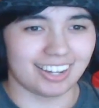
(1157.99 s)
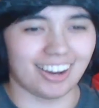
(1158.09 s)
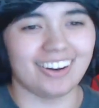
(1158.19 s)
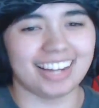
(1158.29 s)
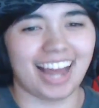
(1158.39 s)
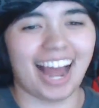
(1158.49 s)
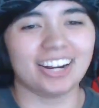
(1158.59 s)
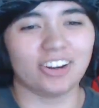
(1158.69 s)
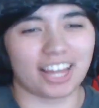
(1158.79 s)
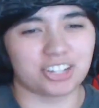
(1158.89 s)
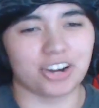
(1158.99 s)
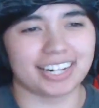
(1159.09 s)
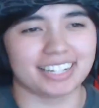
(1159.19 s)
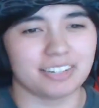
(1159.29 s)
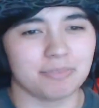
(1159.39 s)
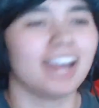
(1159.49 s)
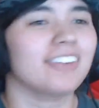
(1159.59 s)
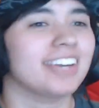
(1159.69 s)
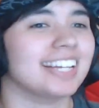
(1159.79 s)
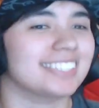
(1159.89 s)
Oh, yeah, I know that trick. There
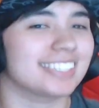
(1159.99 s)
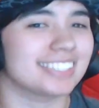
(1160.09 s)
it is.